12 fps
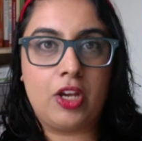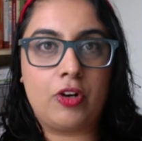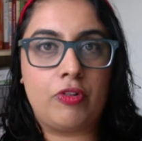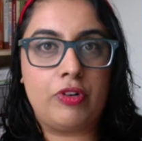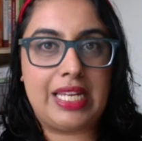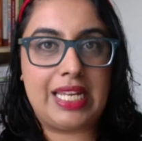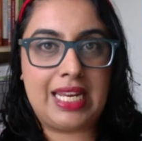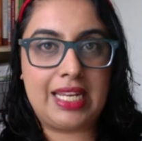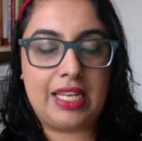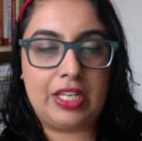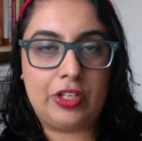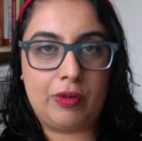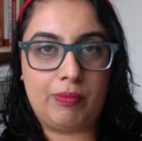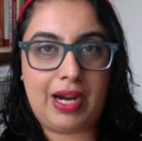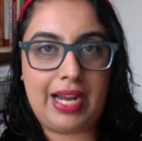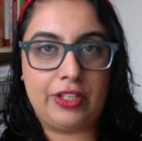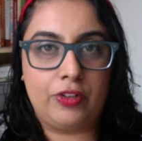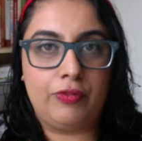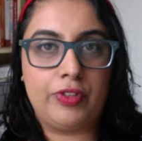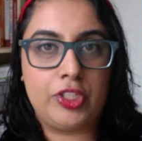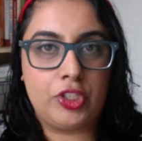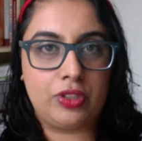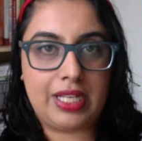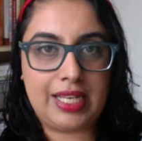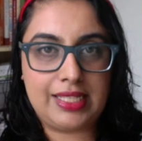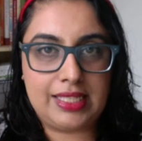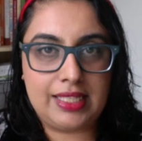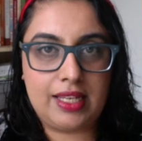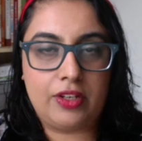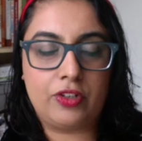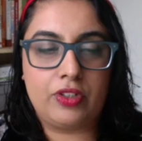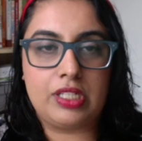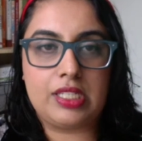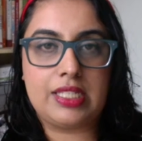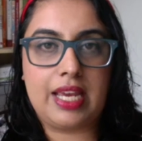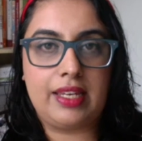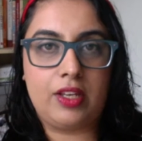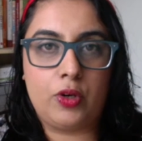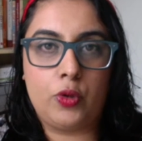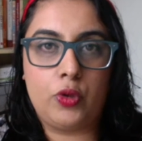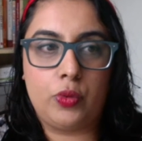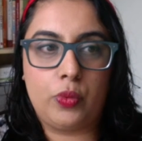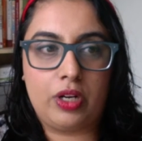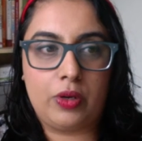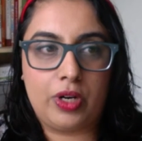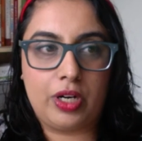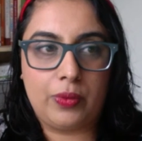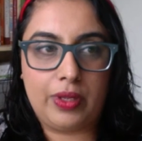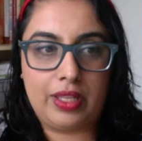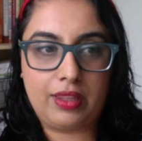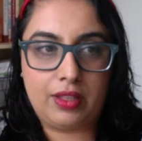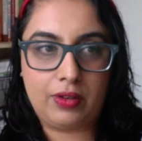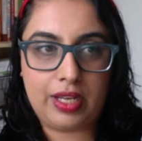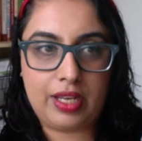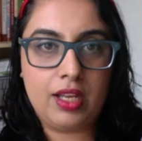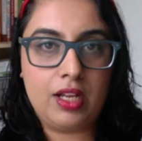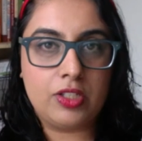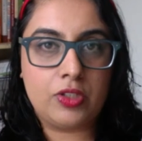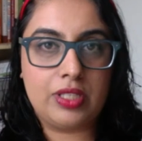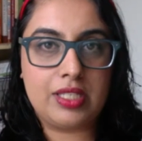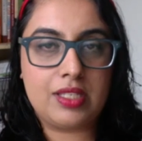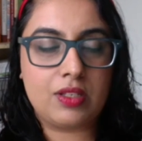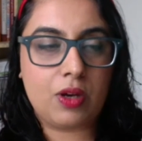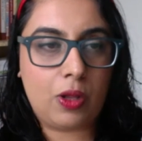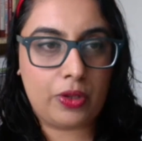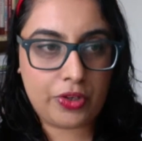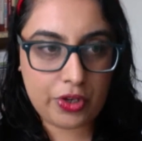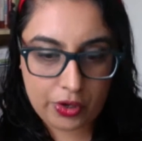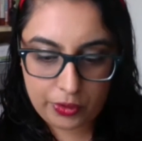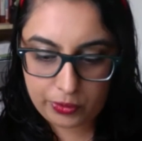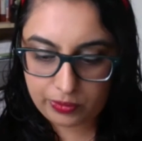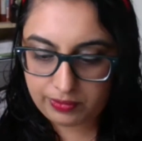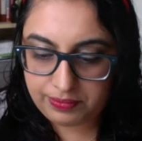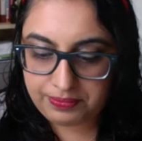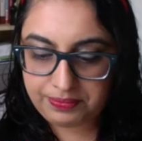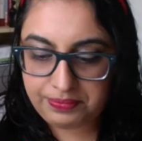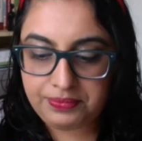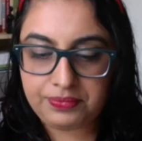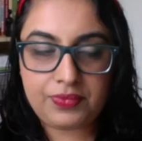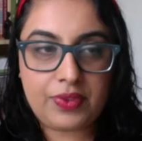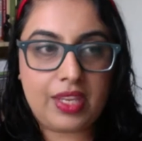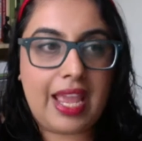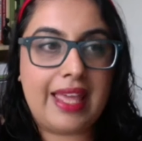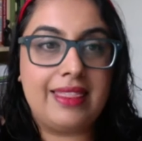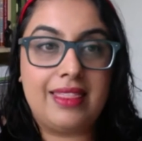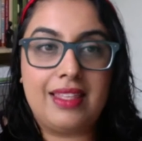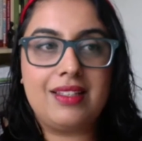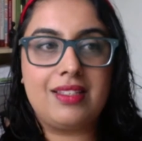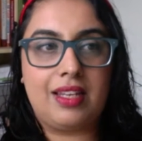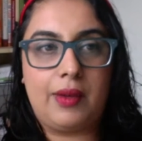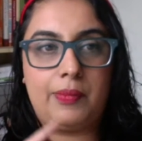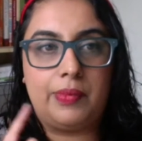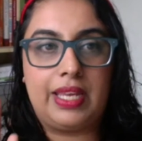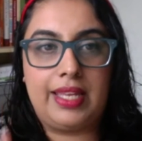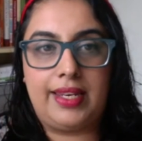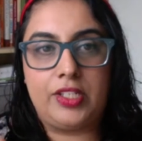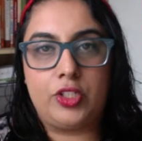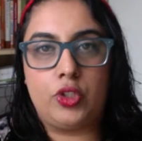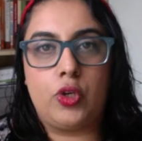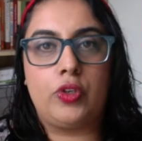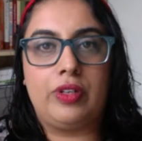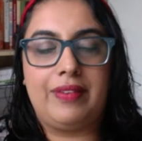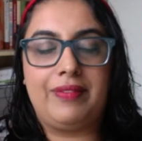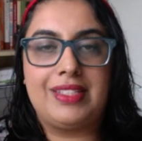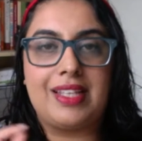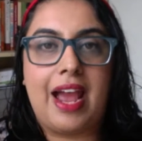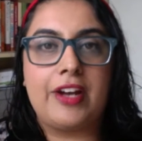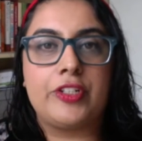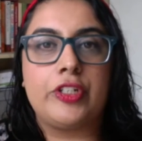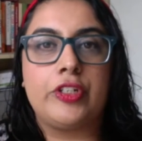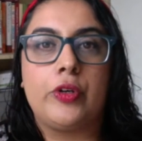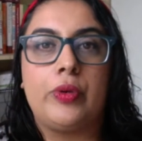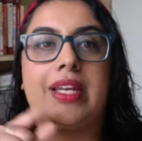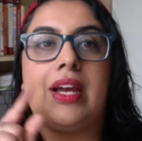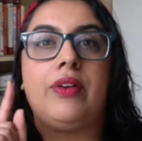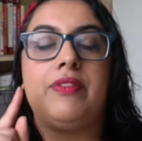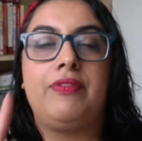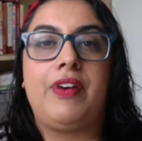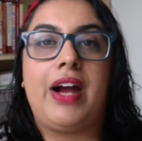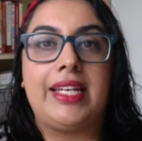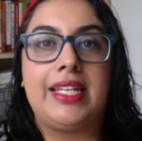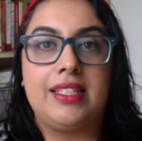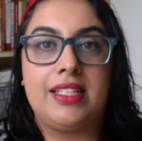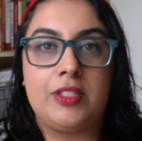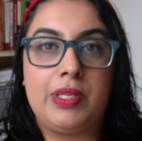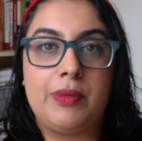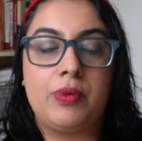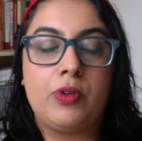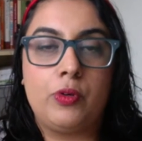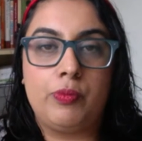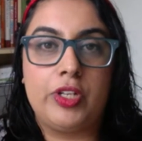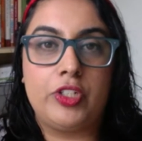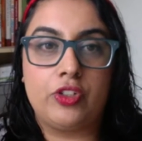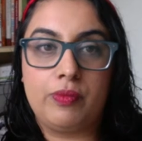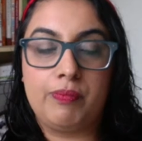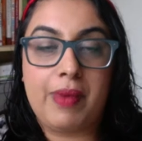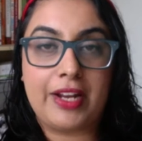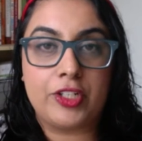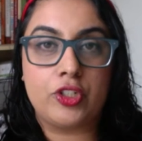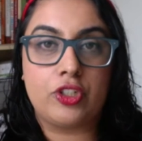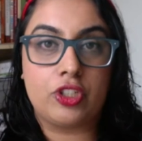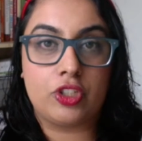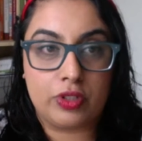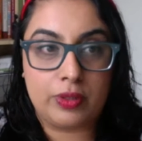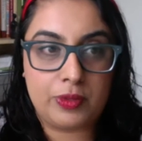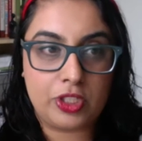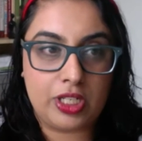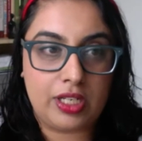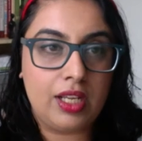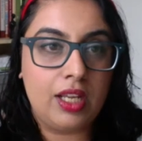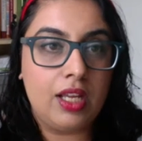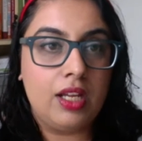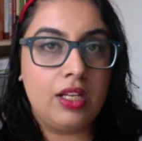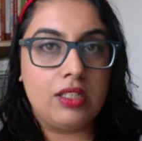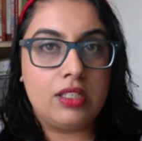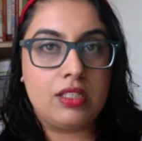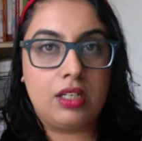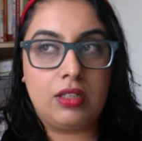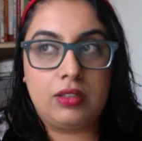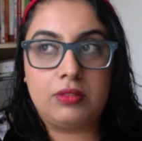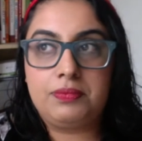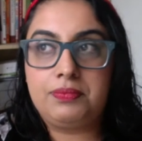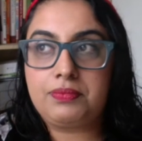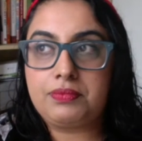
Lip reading: creating it in your mind, you're visualizing it and you're deciding who you want to work with, okay? So this is all on your own. And this step, getting to know your Navy, is actually going out and finding these people who match your description. So,